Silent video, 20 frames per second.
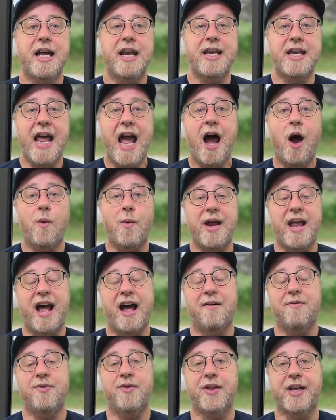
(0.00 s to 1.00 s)
now we
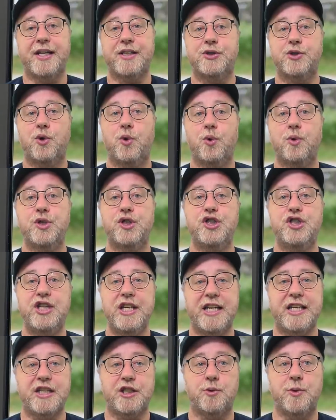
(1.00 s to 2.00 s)
have things called
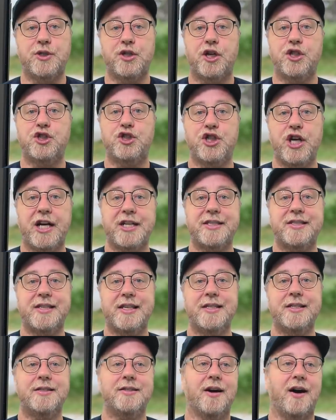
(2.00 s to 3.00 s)
J I Ts, which are
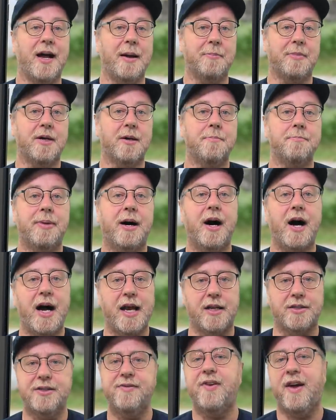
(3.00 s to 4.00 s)
just-in-time compilers.